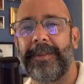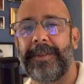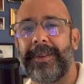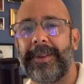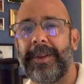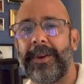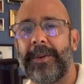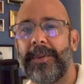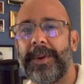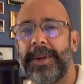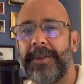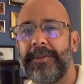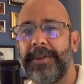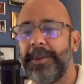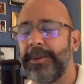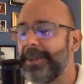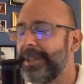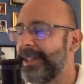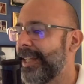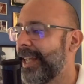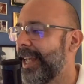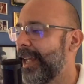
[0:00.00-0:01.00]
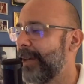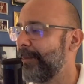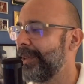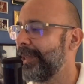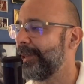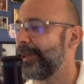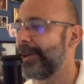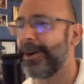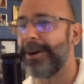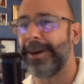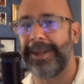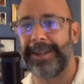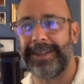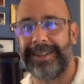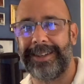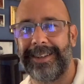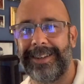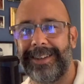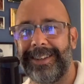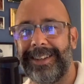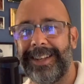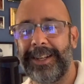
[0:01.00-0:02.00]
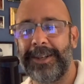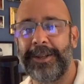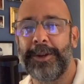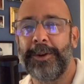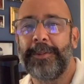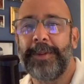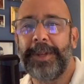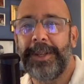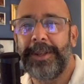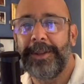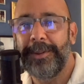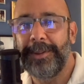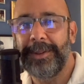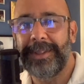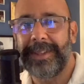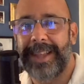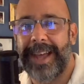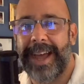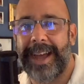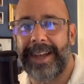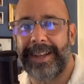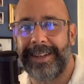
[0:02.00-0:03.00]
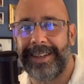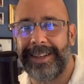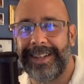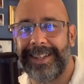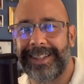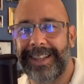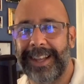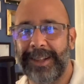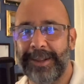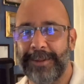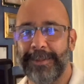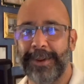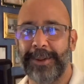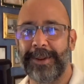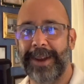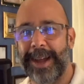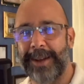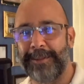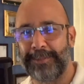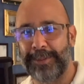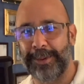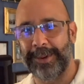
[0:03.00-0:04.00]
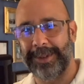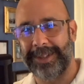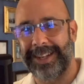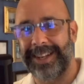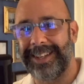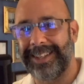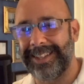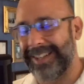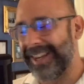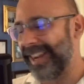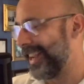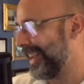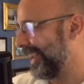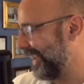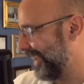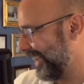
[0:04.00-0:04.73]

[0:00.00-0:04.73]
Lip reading: Like, what if it was Tammy Dawn? Like, nobody used that. It's like the mother had poor taste.